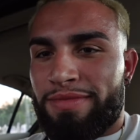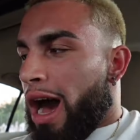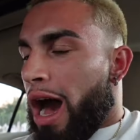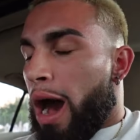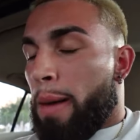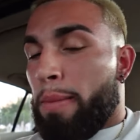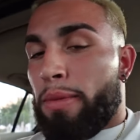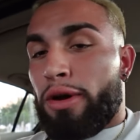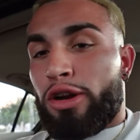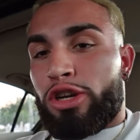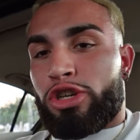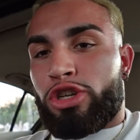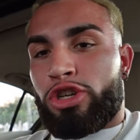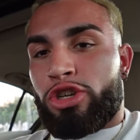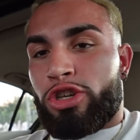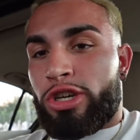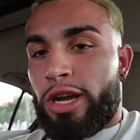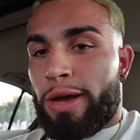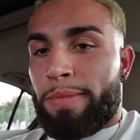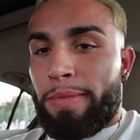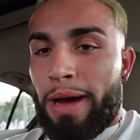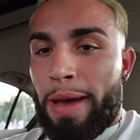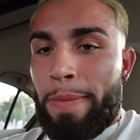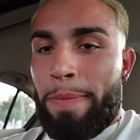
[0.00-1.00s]
I'm gonna
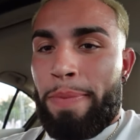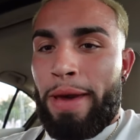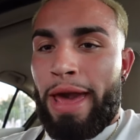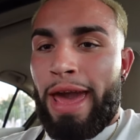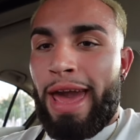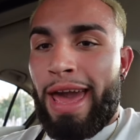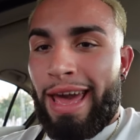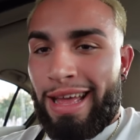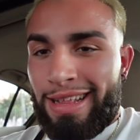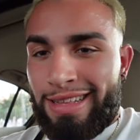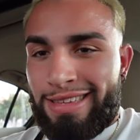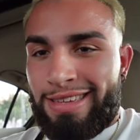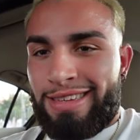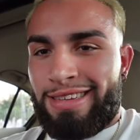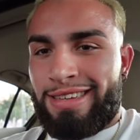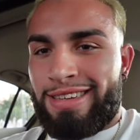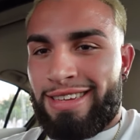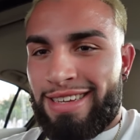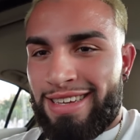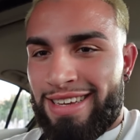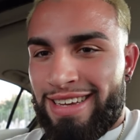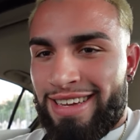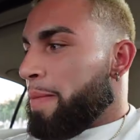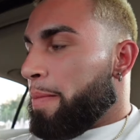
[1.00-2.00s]
shit my
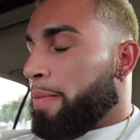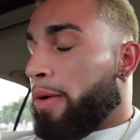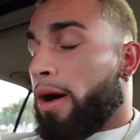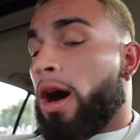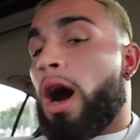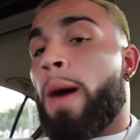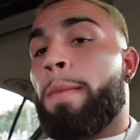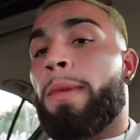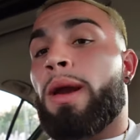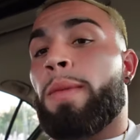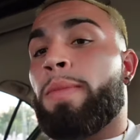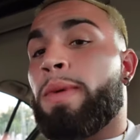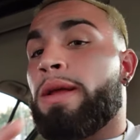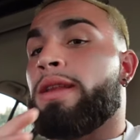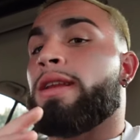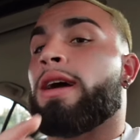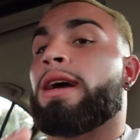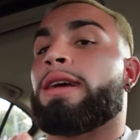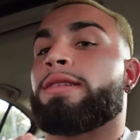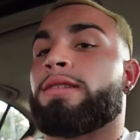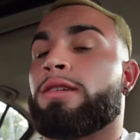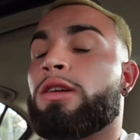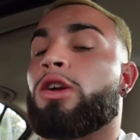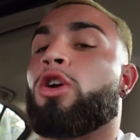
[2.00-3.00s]
pants, but I'm gonna be
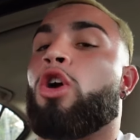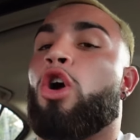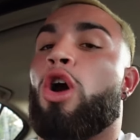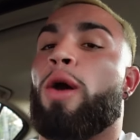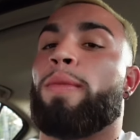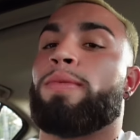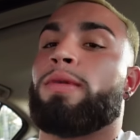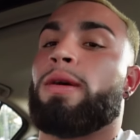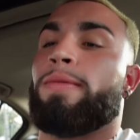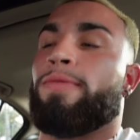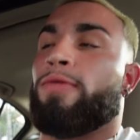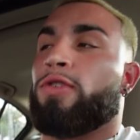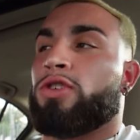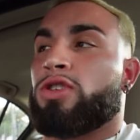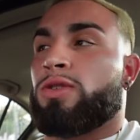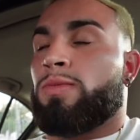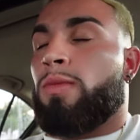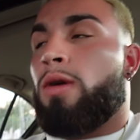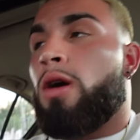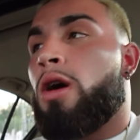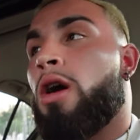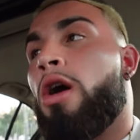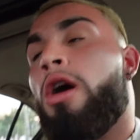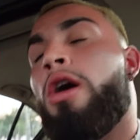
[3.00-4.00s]
nice and carved up for
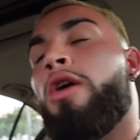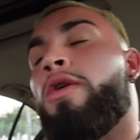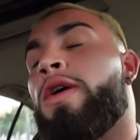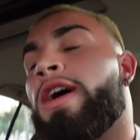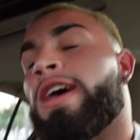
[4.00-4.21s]
tomorrow.